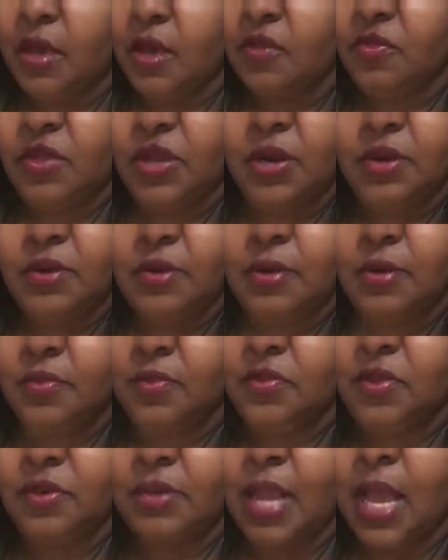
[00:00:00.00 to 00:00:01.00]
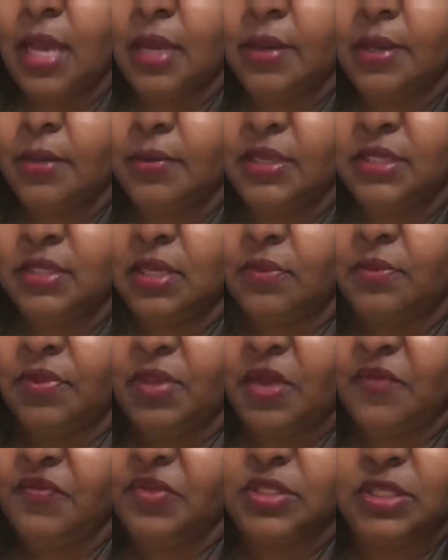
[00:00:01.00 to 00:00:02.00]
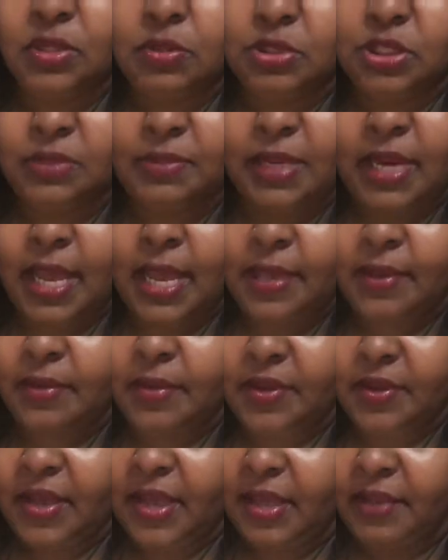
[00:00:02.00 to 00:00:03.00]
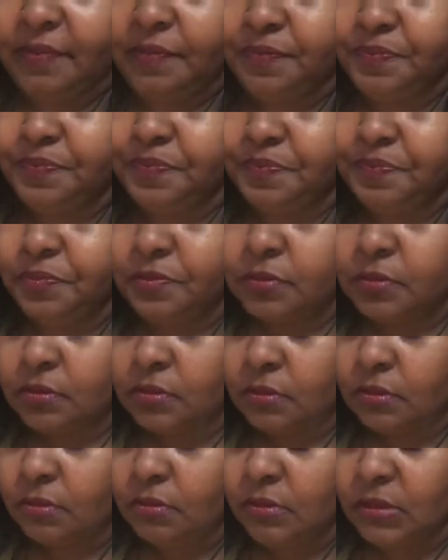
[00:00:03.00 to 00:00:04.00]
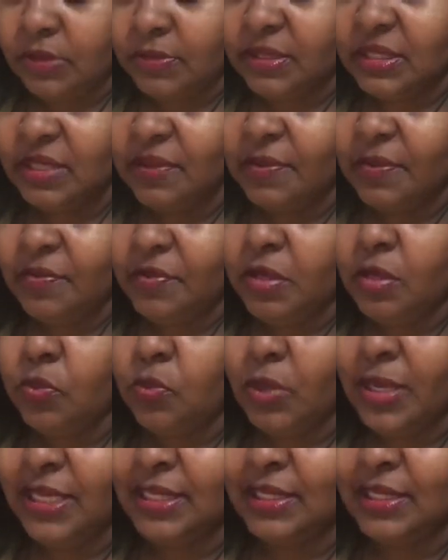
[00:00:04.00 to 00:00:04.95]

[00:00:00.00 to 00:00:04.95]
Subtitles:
They're not going to resonate with every single Gemini, okay? But some of you wanted